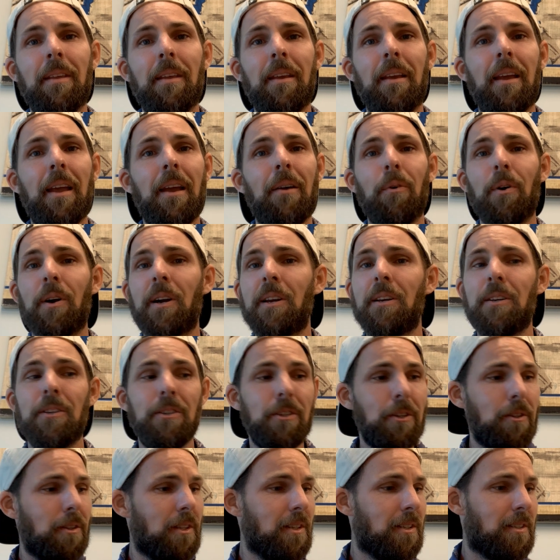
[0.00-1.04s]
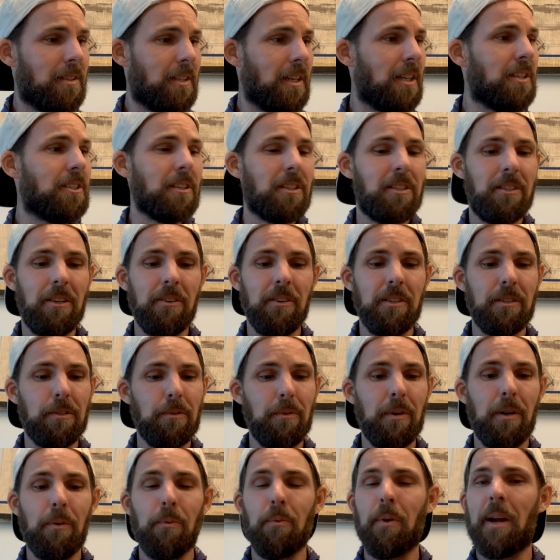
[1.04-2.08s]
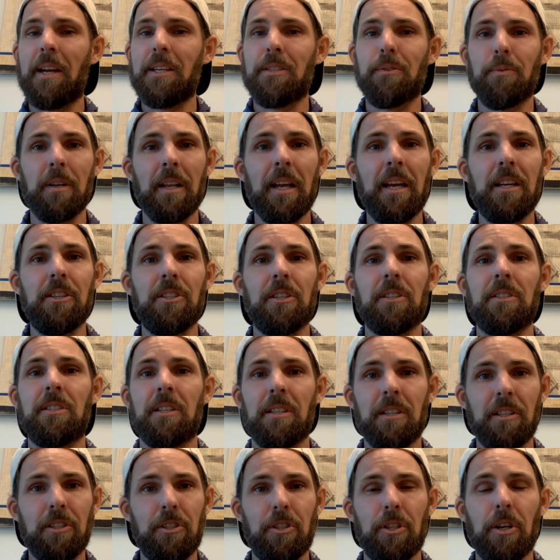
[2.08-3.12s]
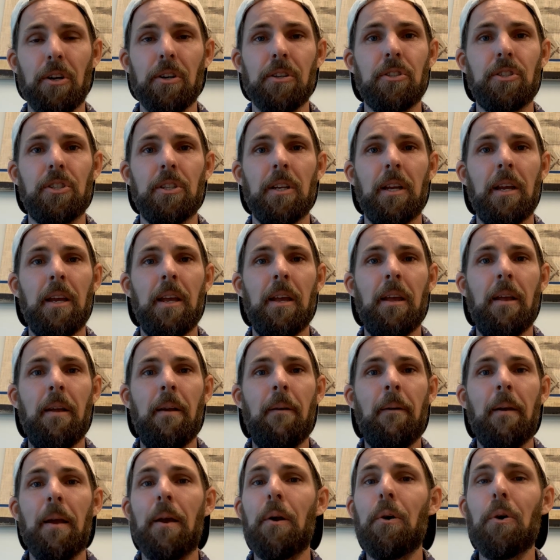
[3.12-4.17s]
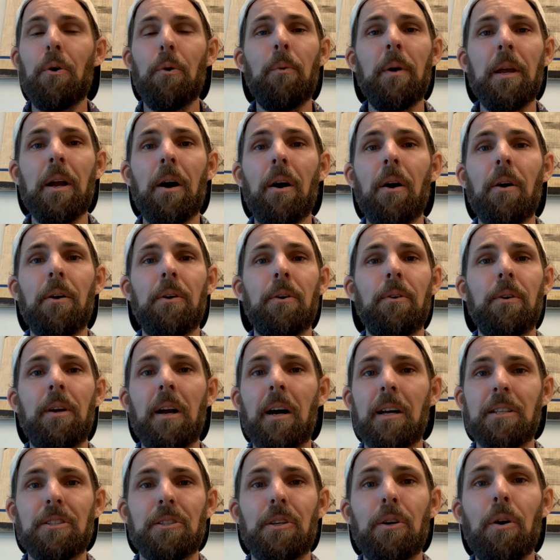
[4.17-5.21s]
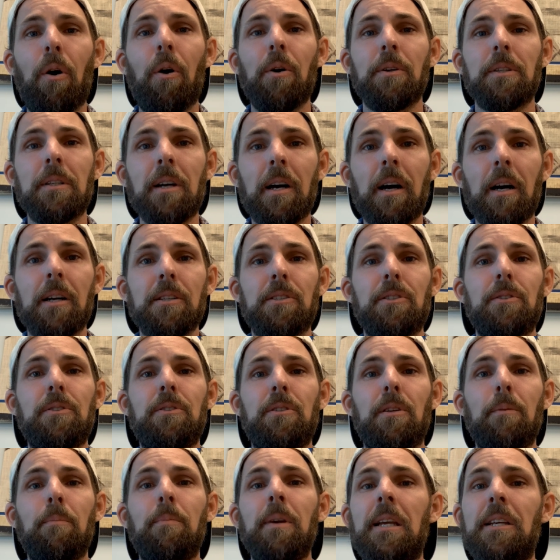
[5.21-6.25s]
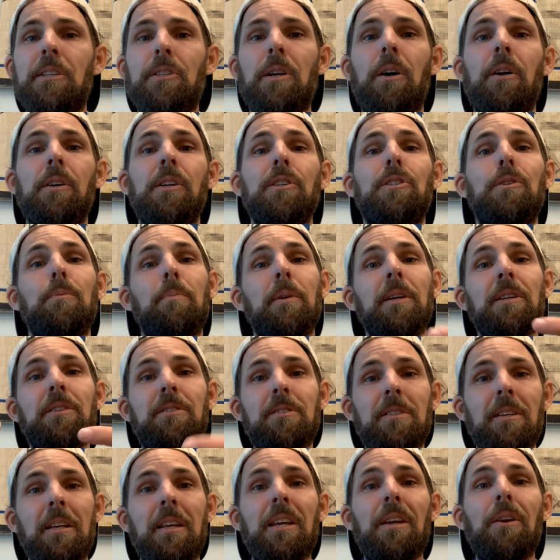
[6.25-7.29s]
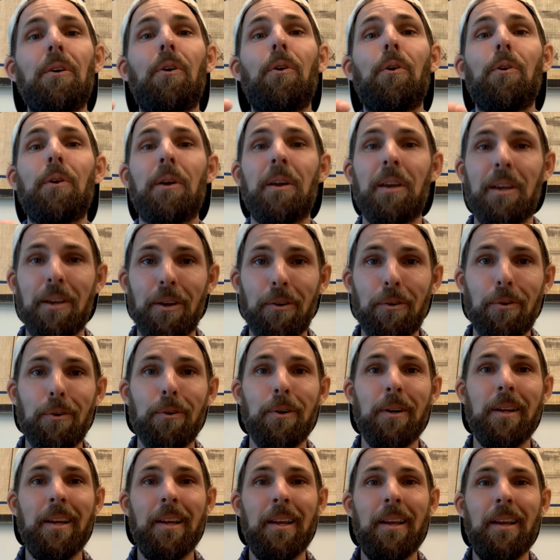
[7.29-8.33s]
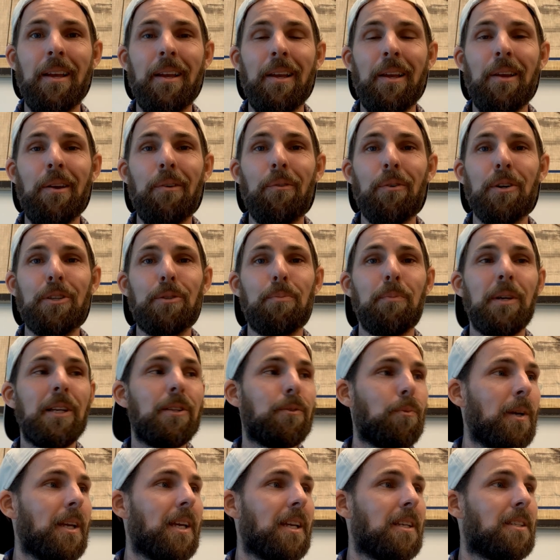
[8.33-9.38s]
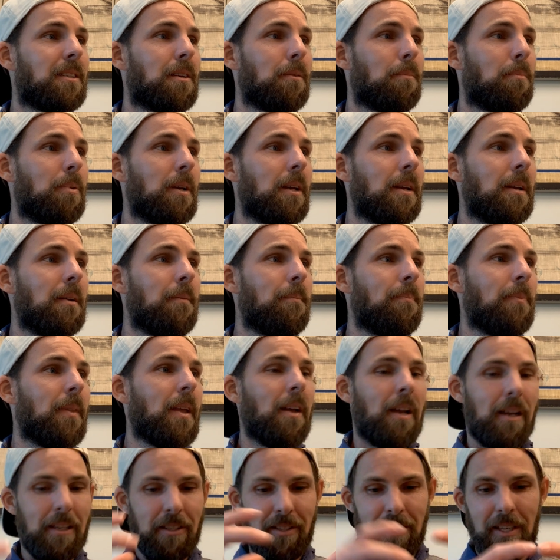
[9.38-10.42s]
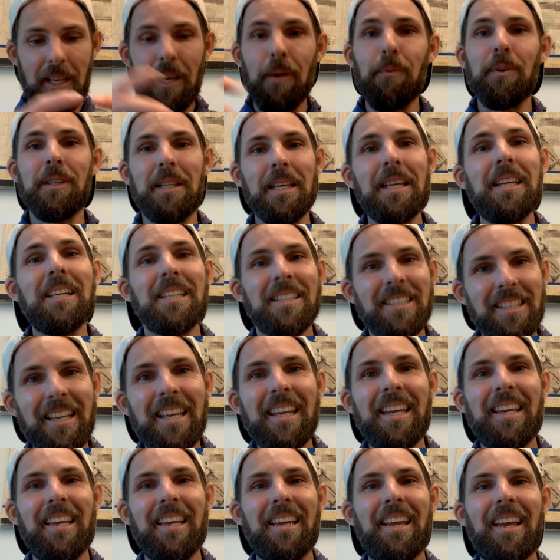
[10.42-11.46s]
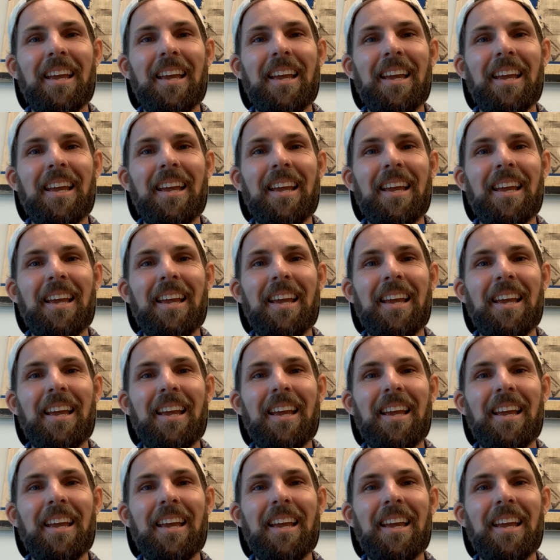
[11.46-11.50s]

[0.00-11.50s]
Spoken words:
And we're going to do this teaching series around race relations in the church and who we are and who God's called us to be. He's called us to be a city on a hill, which means we get to be a city within a city